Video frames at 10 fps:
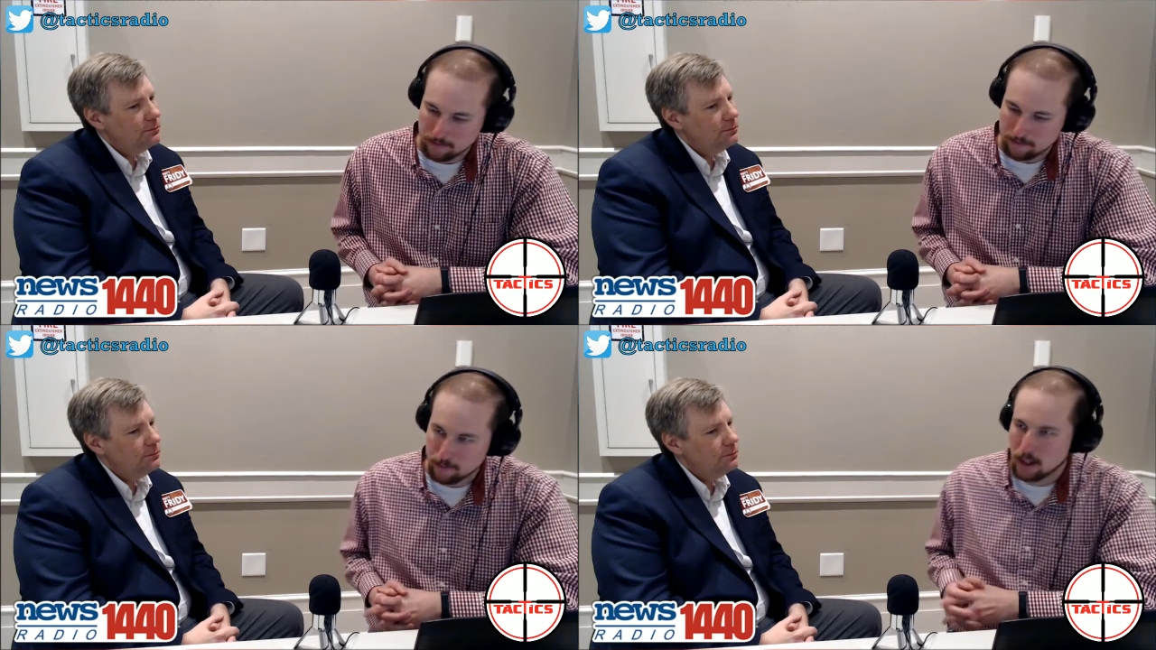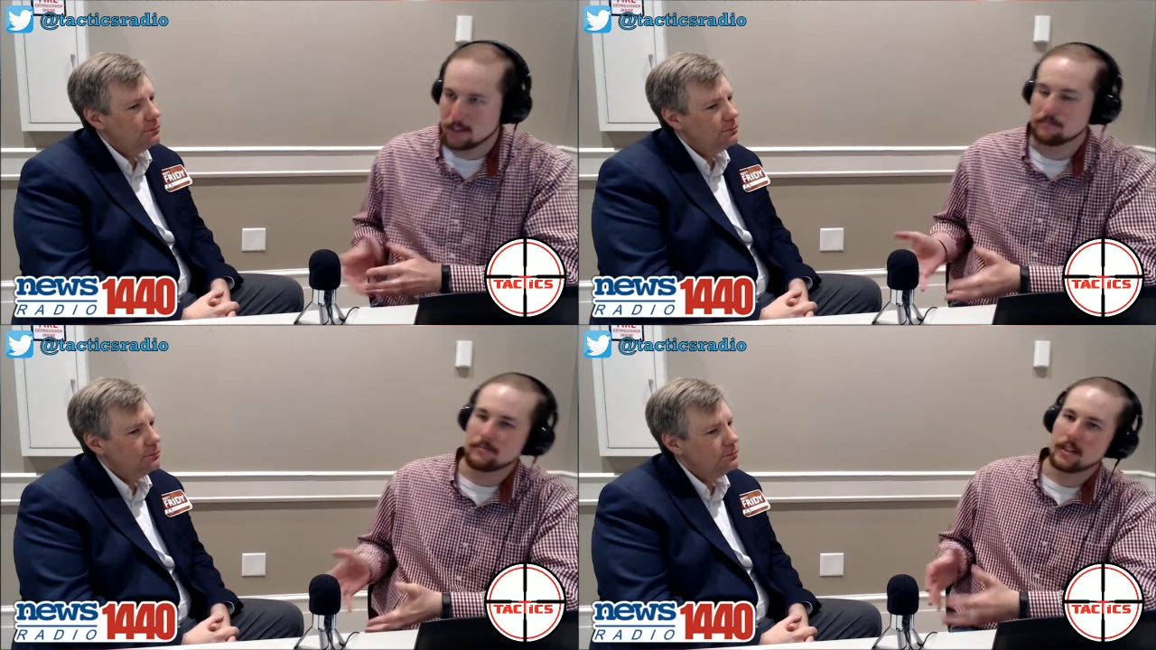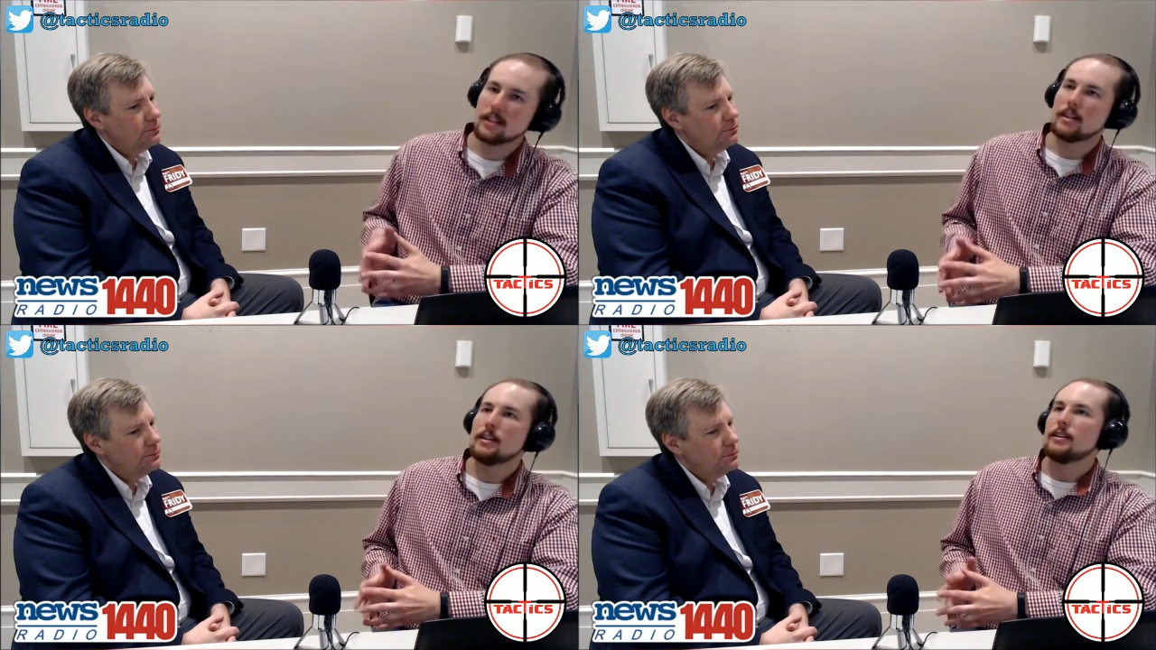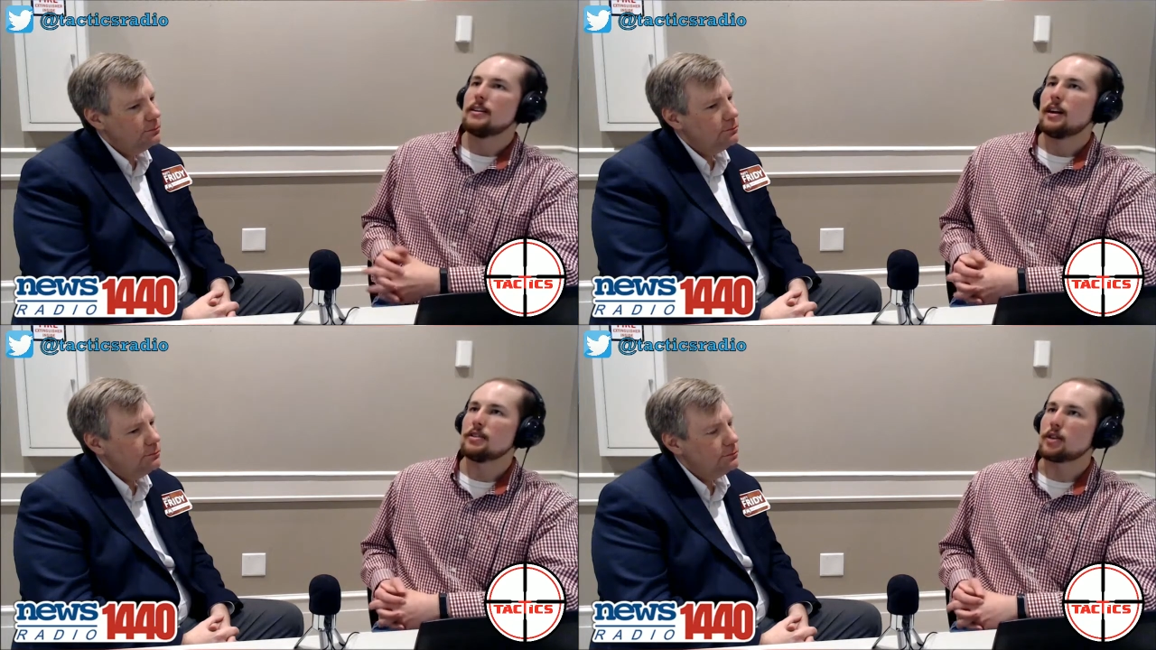Speaker 1: well,
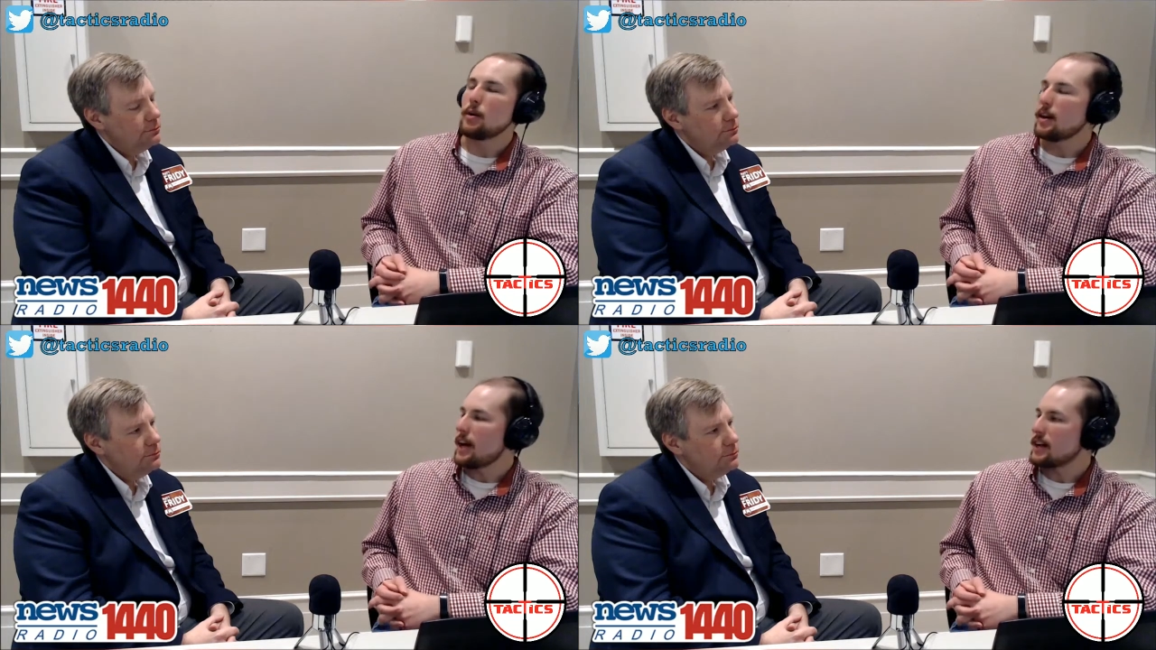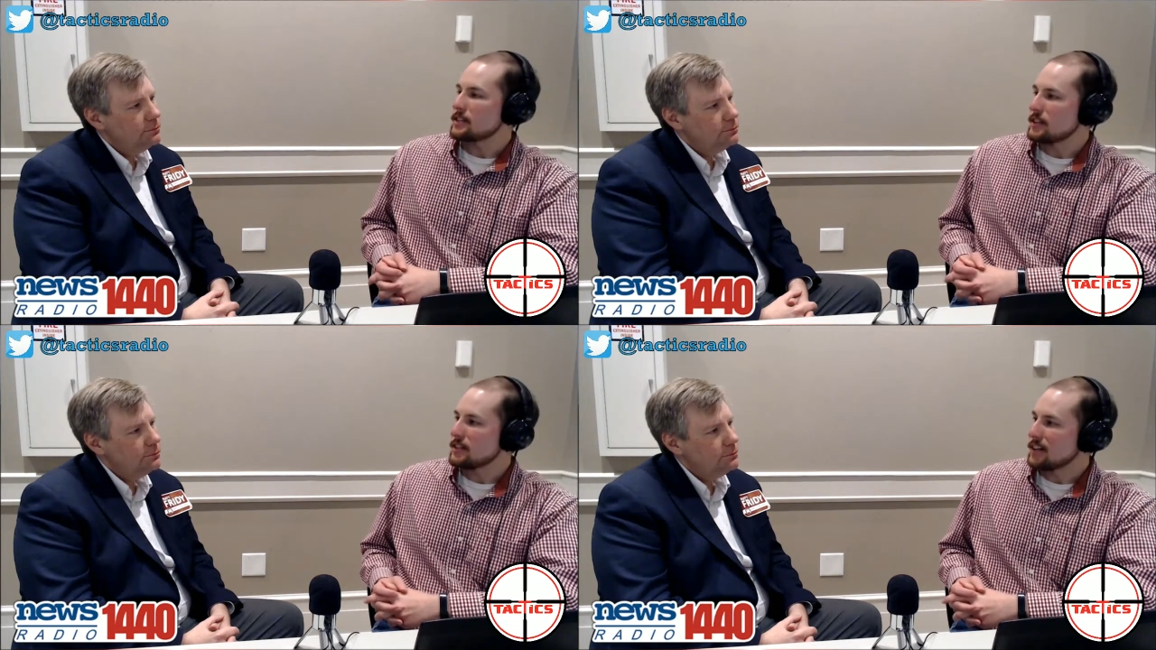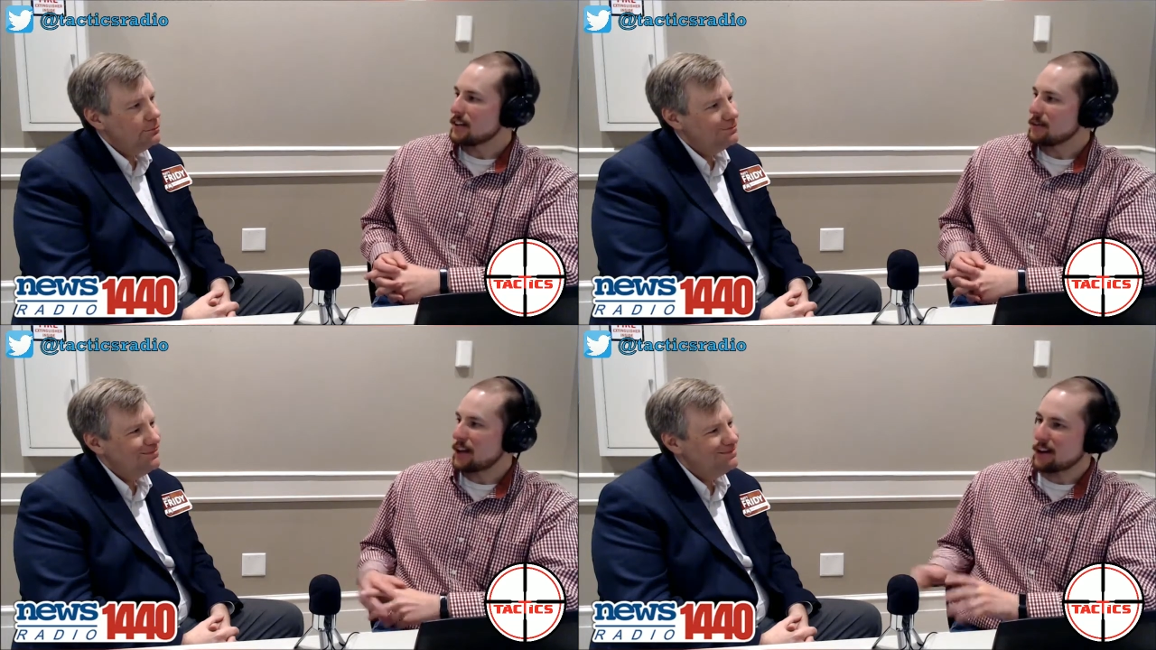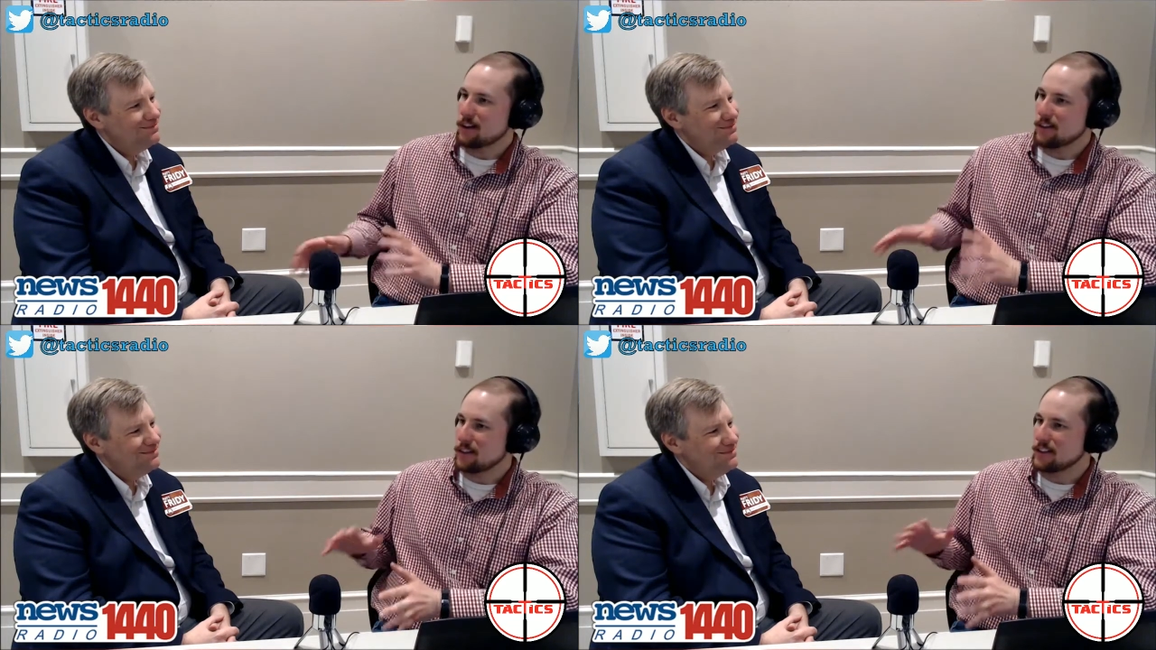I'll just go ahead and ask it uh, without
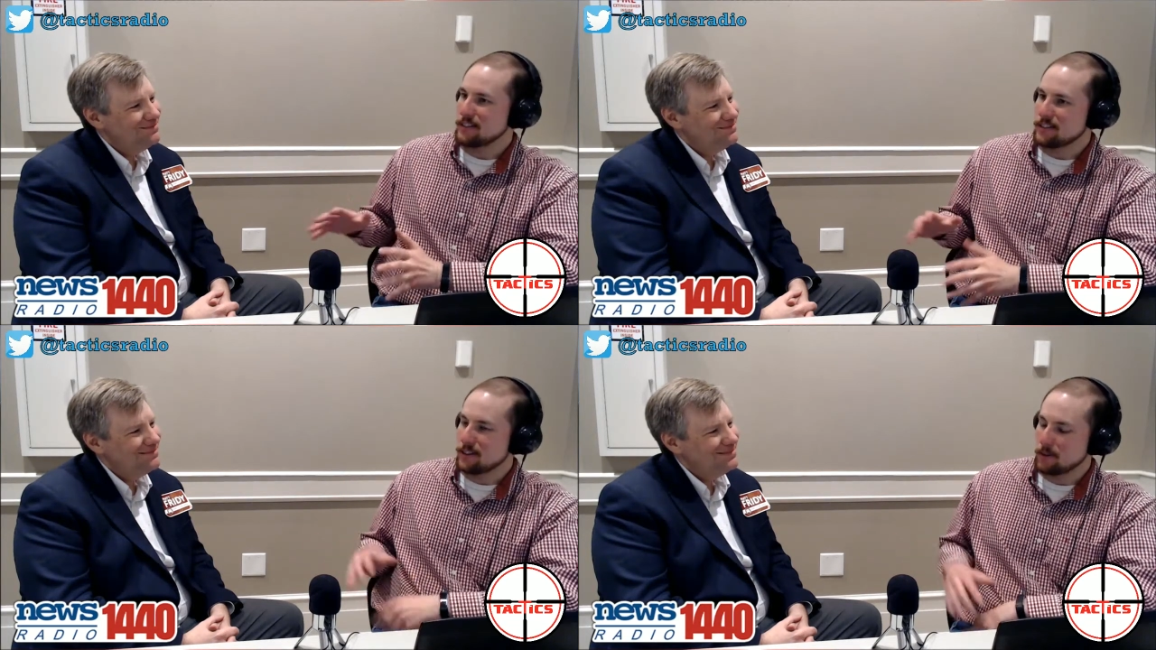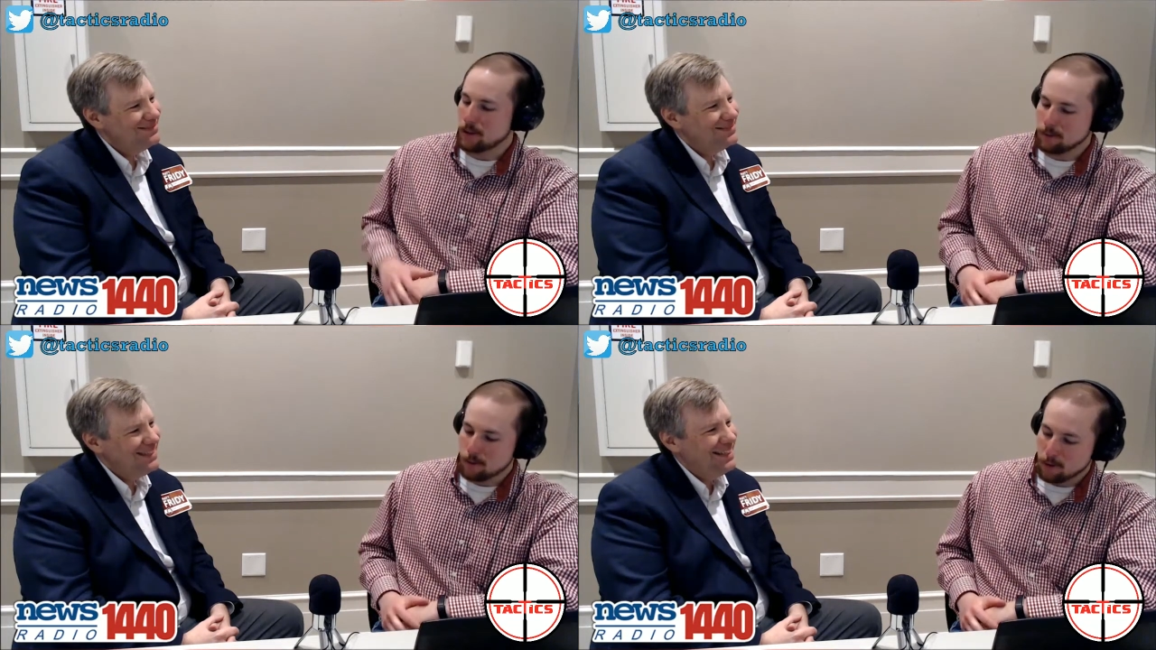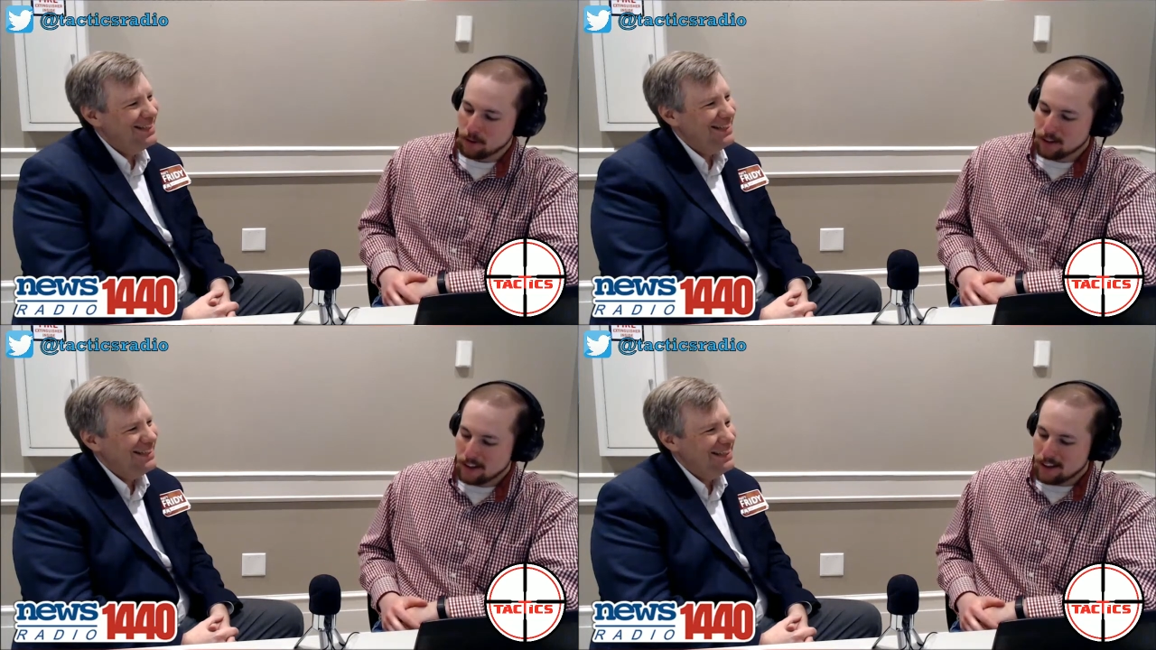all the, the rigmarole.